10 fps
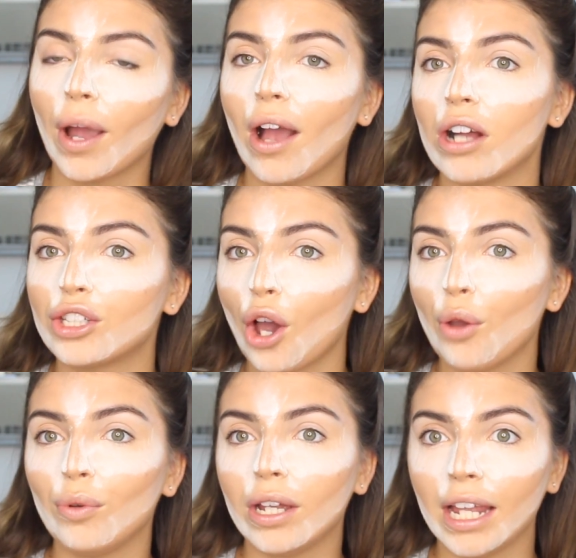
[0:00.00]
weight, I
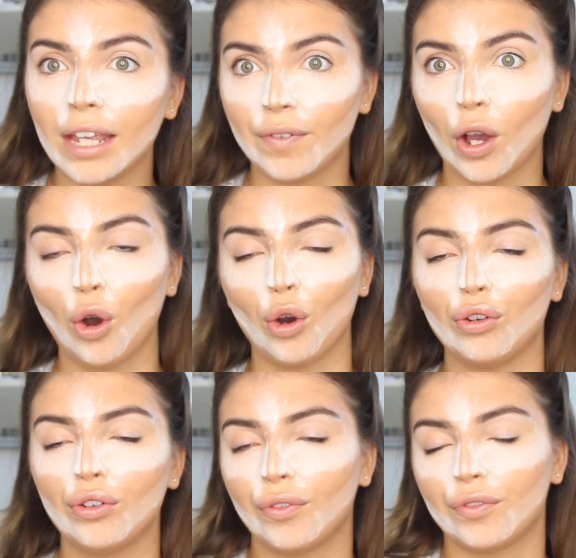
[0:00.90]
don't leave it
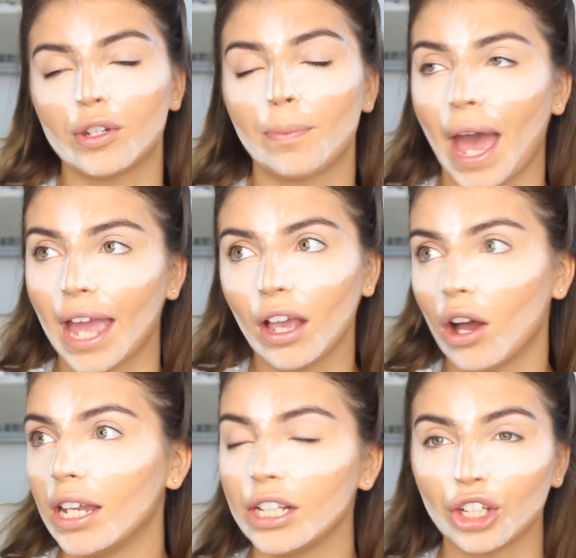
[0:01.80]
on to bake.
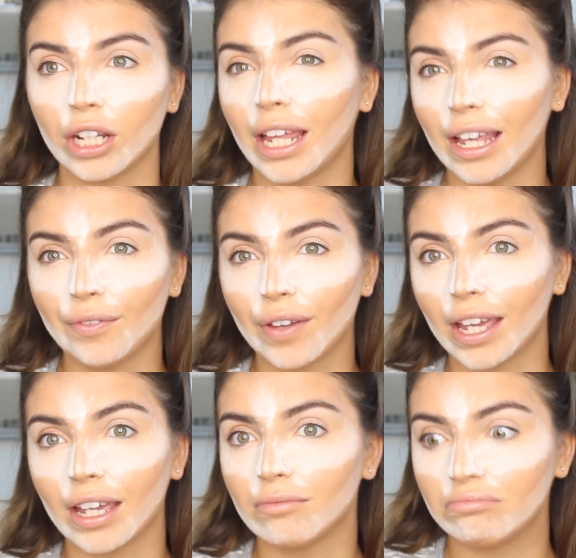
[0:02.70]
I literally leave
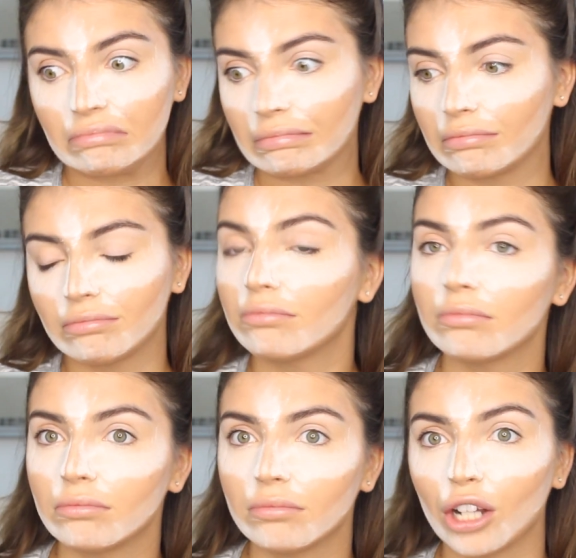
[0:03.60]
it,
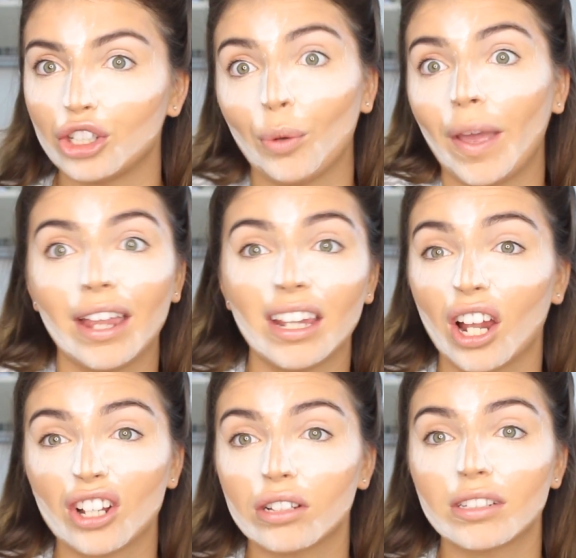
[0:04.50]
I do it and then
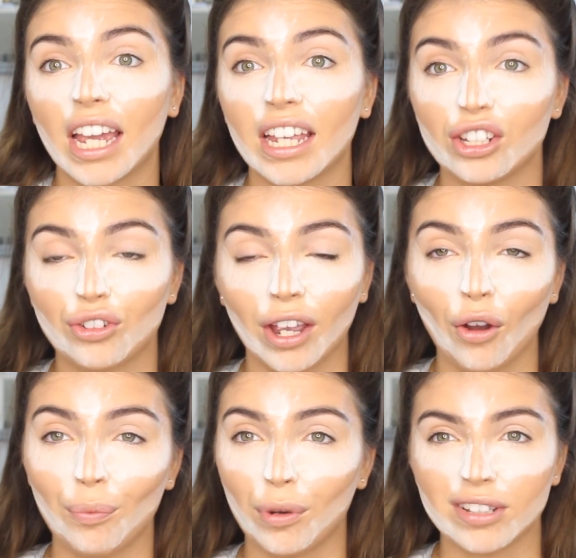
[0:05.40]
I take it straight
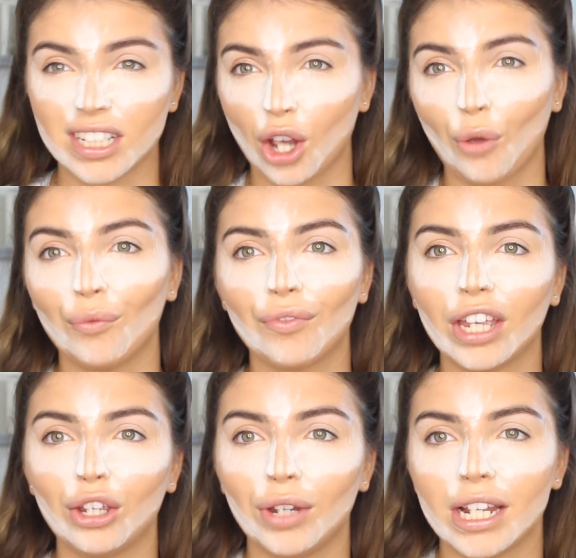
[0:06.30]
off, because I don't
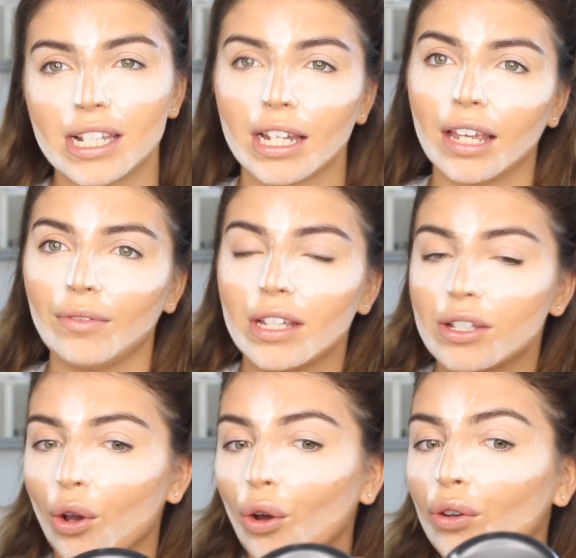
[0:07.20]
think you need to leave
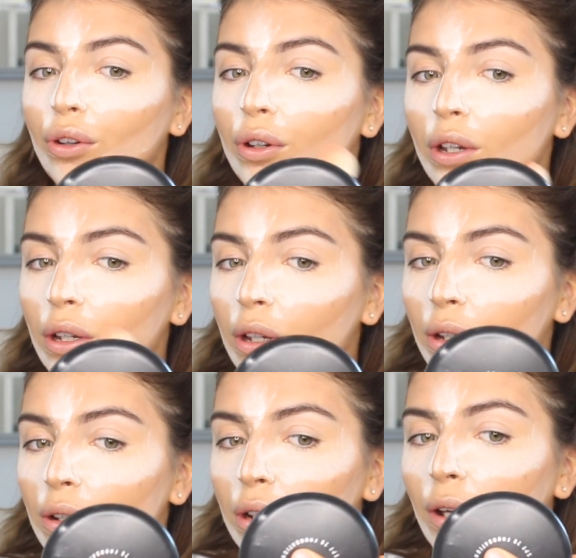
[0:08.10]
this on.
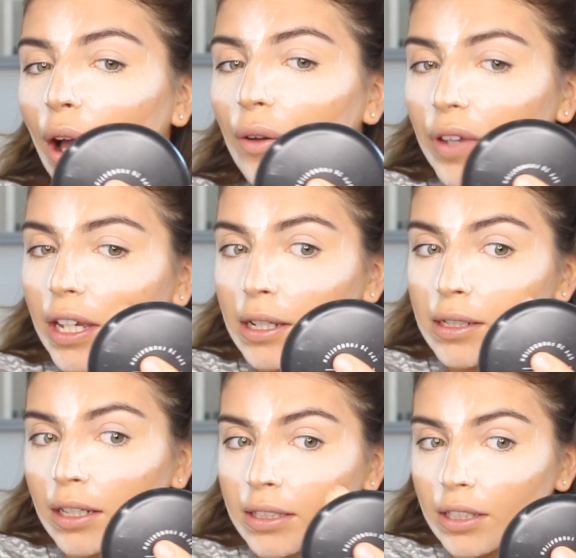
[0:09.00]
I think it
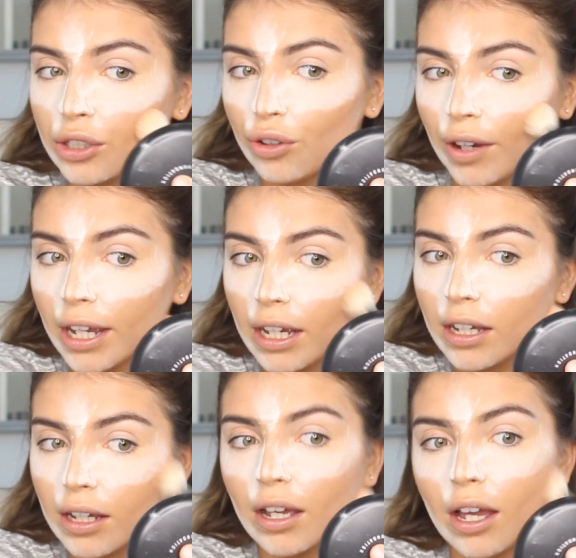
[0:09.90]
does the
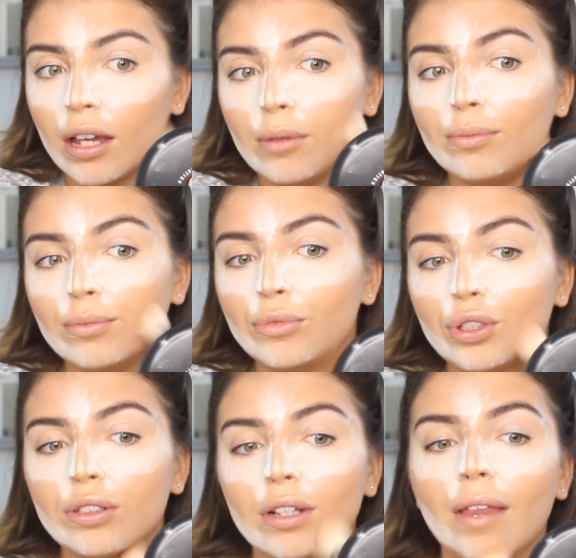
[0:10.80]
trick,
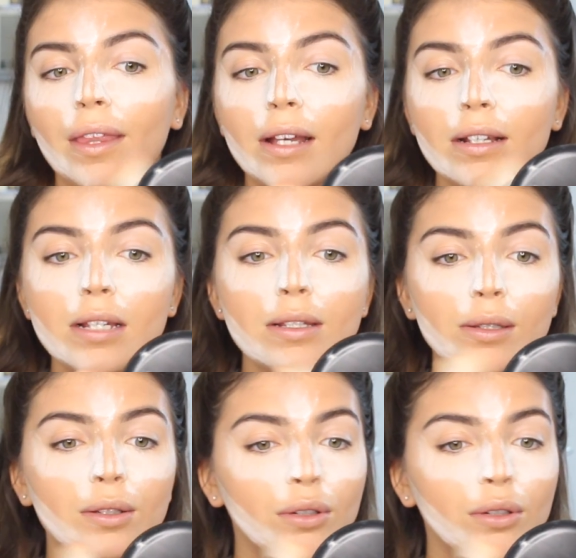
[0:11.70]
just like this.